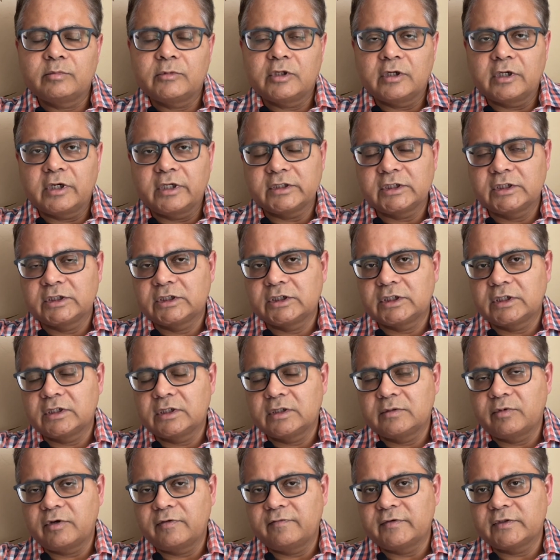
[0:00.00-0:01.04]
The
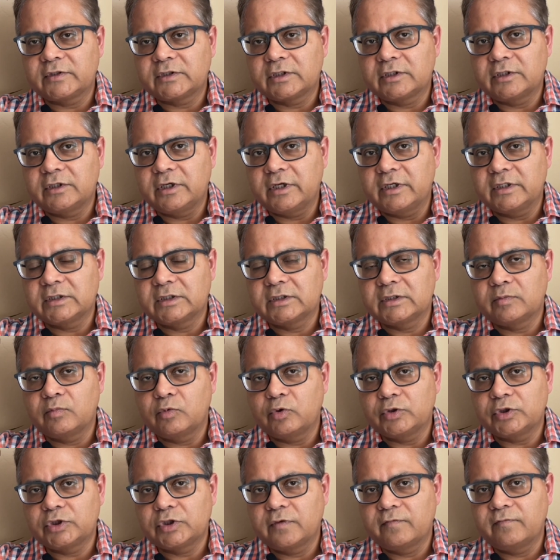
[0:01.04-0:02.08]
assistant professor does
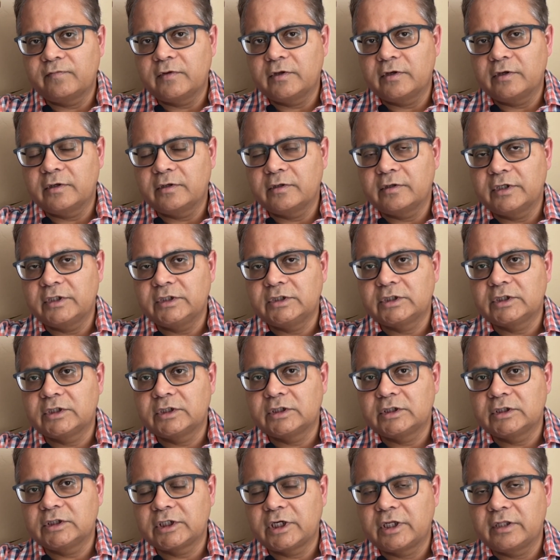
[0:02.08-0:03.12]
most of the
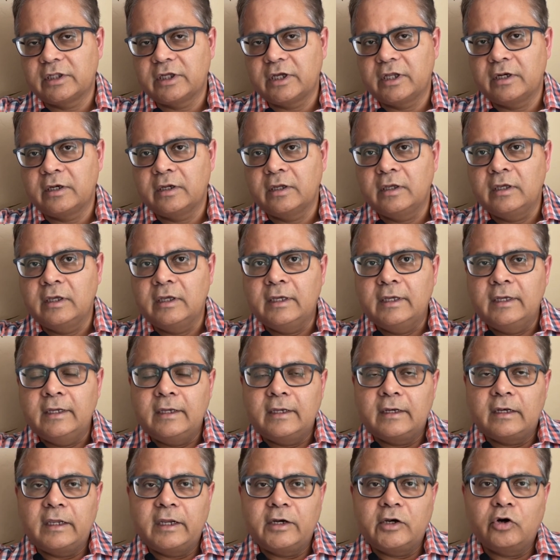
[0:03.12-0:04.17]
research, and then
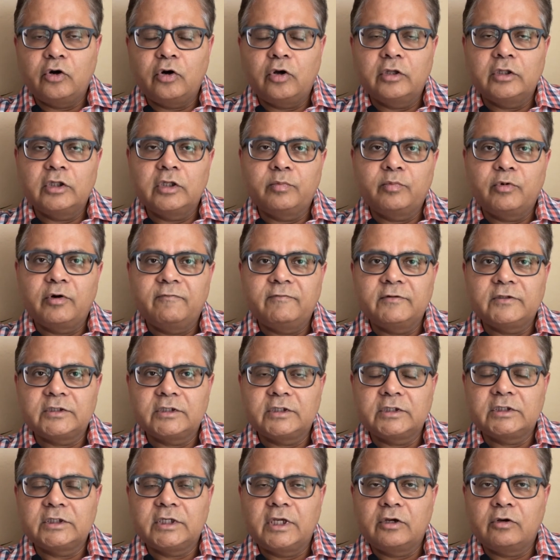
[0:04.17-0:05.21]
later on the
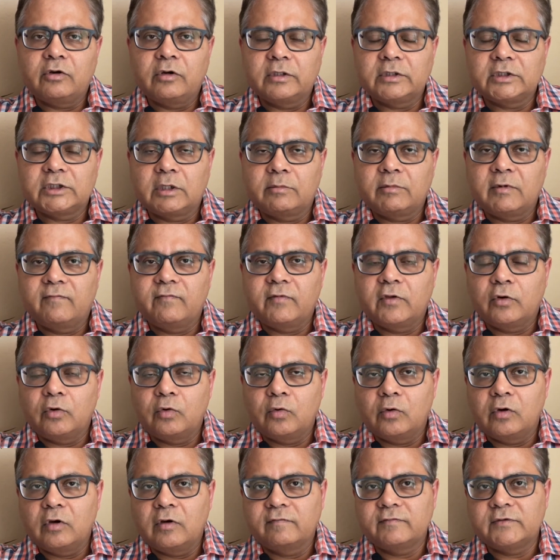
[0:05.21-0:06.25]
professors take on some of the
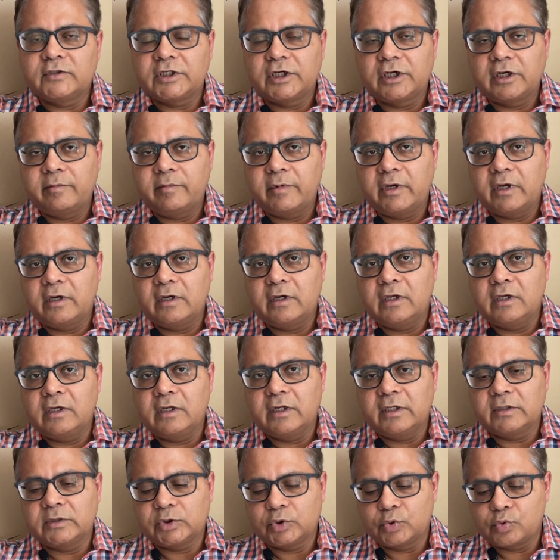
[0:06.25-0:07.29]
role of chairman, dean,
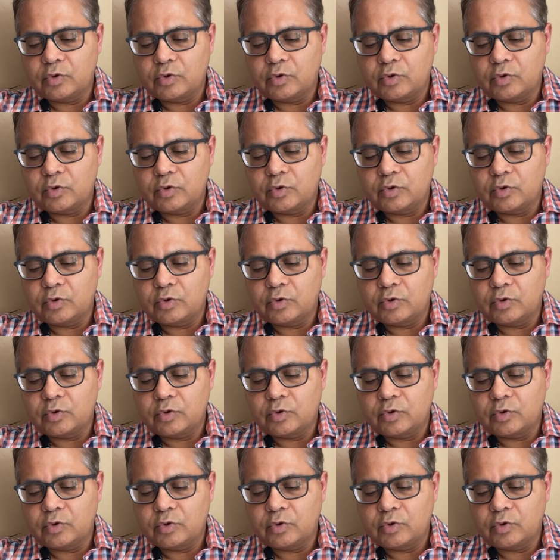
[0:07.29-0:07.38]
and so